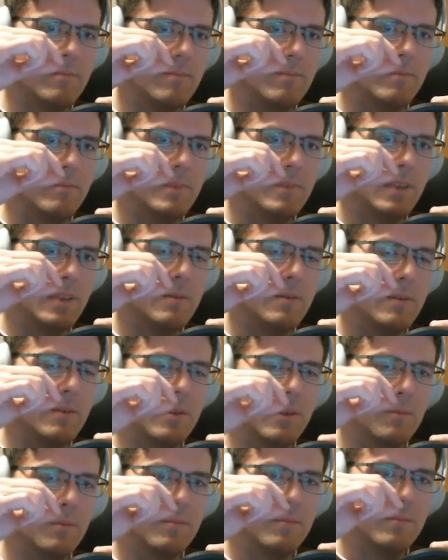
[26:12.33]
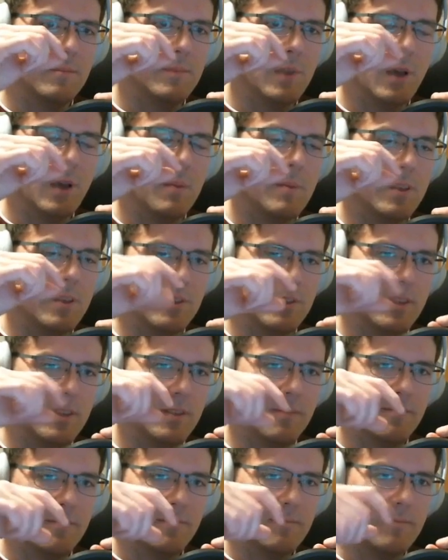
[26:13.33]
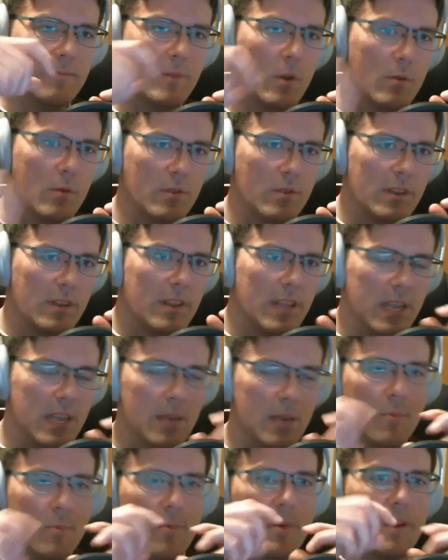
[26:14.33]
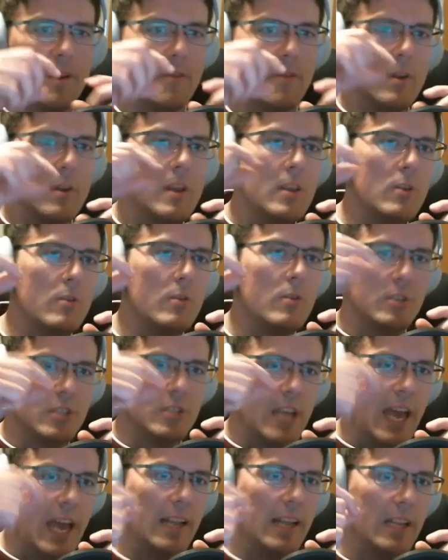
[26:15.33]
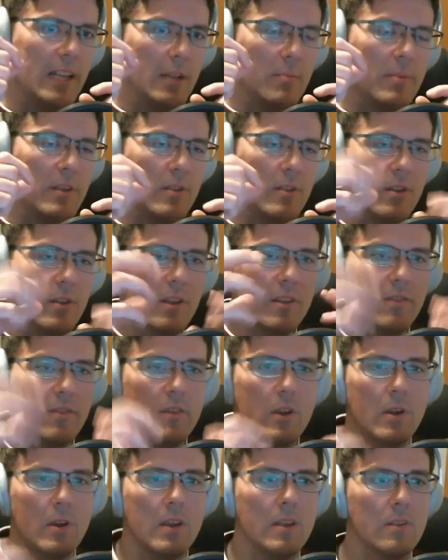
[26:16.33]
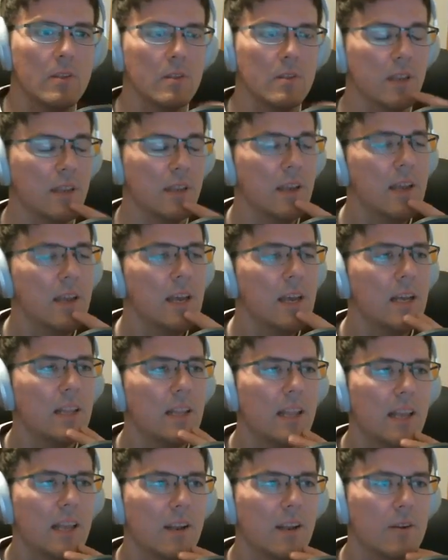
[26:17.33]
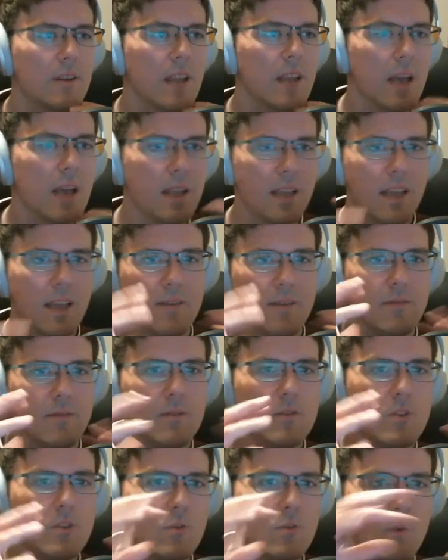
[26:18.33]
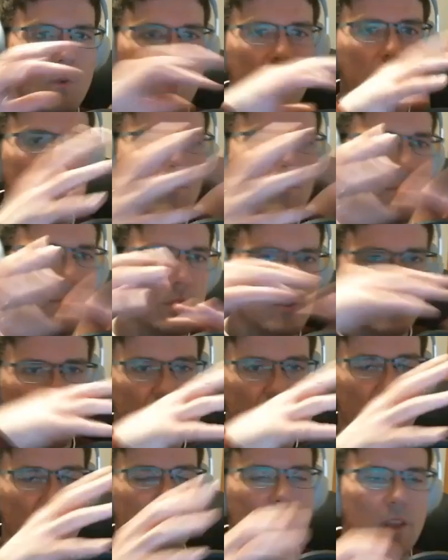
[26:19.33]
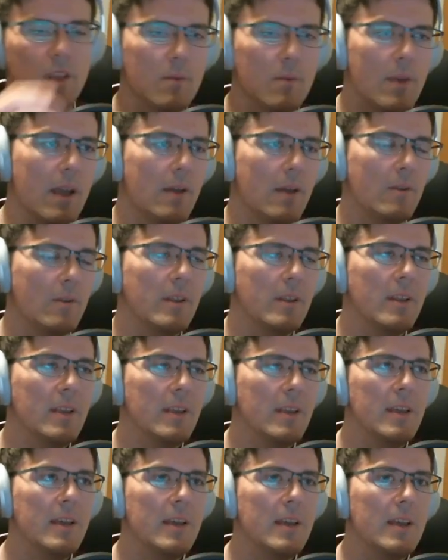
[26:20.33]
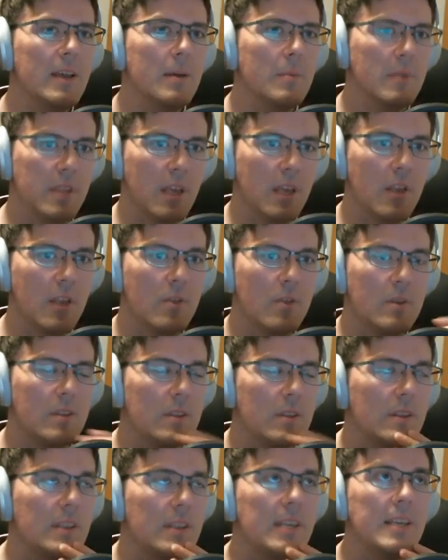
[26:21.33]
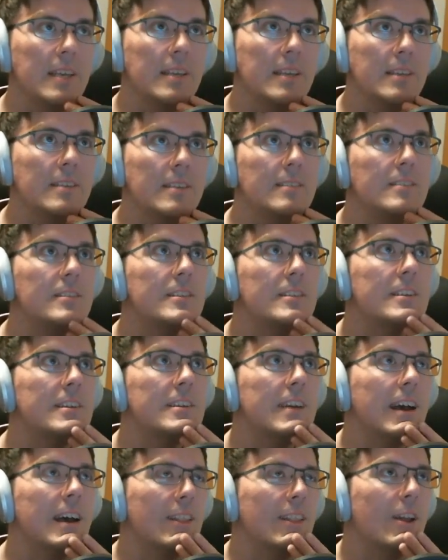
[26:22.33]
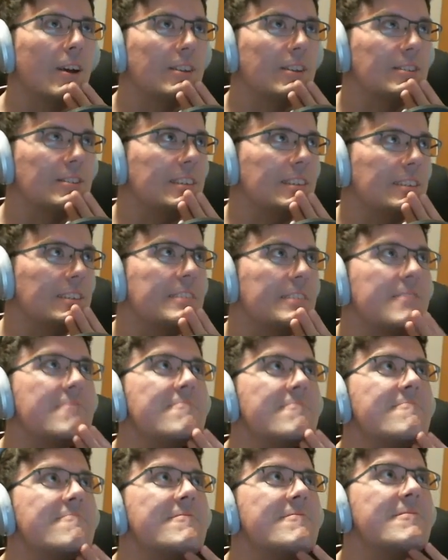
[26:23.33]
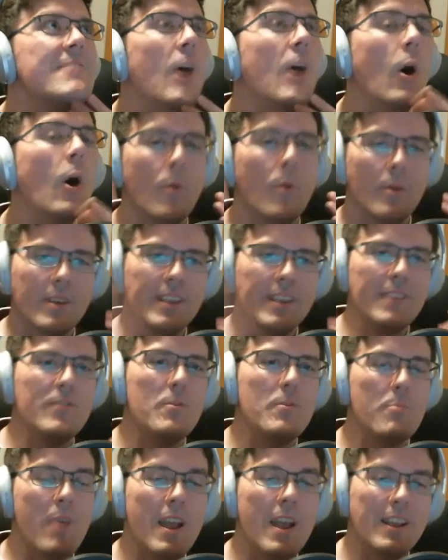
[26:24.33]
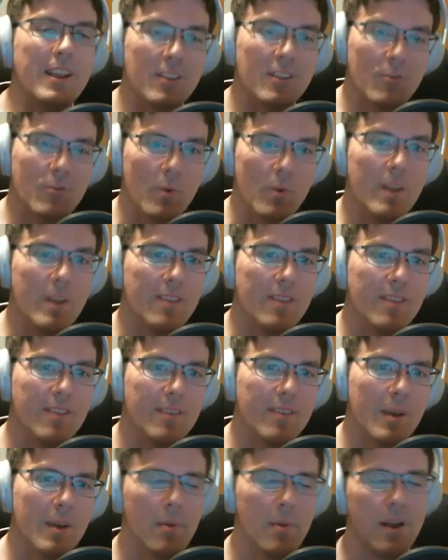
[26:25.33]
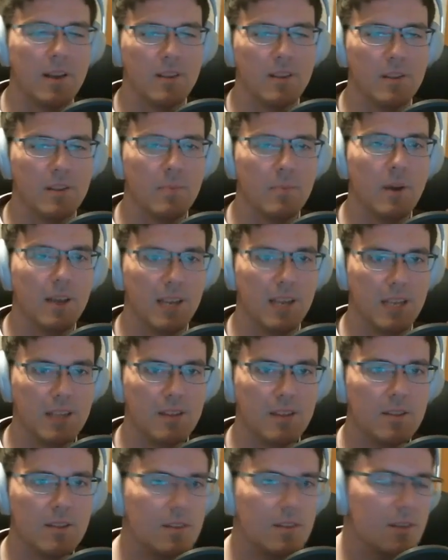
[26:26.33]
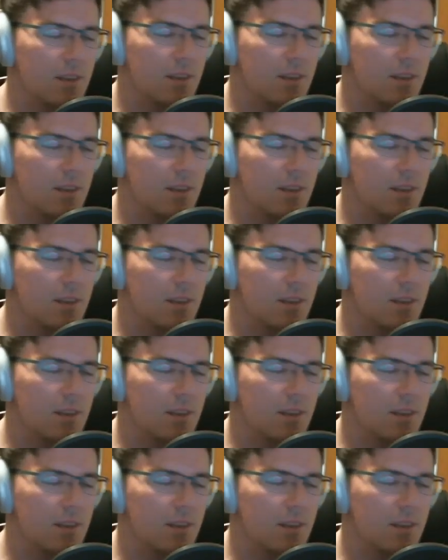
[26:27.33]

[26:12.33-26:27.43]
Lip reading: nub is that goes into the hip or whatever, you can just add a little piece on there very easily later and not kind of sweat that you're mushing everything around. But the other reason is I lost it. Oh, give you practice with epoxy putties,